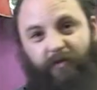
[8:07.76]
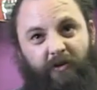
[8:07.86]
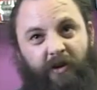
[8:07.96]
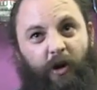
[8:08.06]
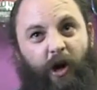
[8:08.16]

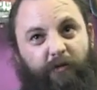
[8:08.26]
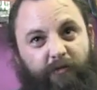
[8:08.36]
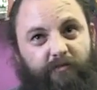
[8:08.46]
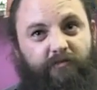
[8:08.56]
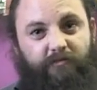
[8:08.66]

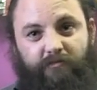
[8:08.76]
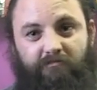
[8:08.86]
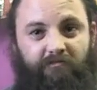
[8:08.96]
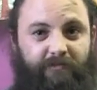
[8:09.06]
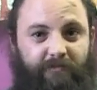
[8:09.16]

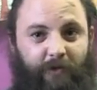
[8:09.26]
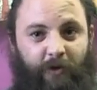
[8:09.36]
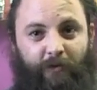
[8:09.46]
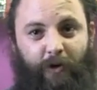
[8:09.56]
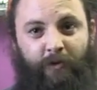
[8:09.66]
3.5 on
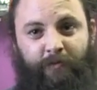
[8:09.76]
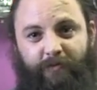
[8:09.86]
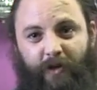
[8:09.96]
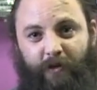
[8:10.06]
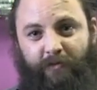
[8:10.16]
the volume
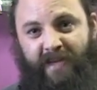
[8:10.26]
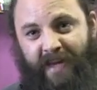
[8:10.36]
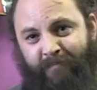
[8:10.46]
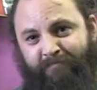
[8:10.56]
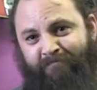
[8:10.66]
out of
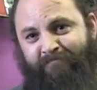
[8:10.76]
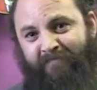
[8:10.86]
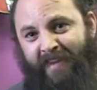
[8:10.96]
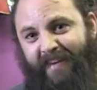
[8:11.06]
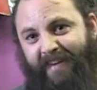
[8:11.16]
10.
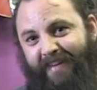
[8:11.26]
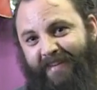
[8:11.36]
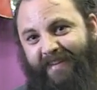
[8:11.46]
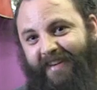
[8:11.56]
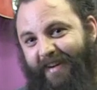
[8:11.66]

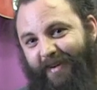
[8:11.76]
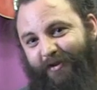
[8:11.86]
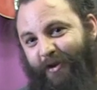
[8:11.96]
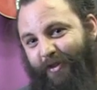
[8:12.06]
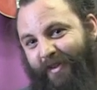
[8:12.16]

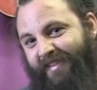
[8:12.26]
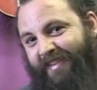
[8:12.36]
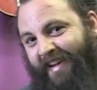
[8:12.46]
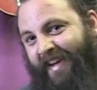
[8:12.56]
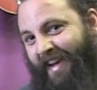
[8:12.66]
So things are
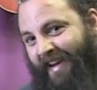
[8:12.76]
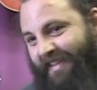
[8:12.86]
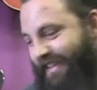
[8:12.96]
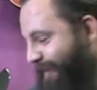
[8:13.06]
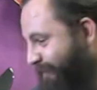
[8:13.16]
going to get
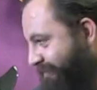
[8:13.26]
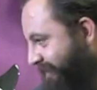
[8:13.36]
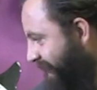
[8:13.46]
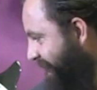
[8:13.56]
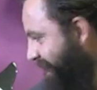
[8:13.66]
hectic now.
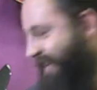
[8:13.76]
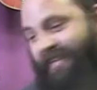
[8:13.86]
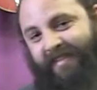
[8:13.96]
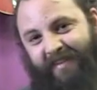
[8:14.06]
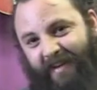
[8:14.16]

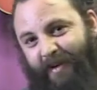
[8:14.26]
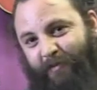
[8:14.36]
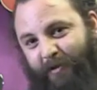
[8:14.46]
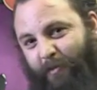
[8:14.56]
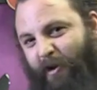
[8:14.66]
Let's take it
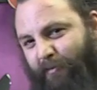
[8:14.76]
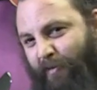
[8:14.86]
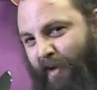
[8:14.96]
up to about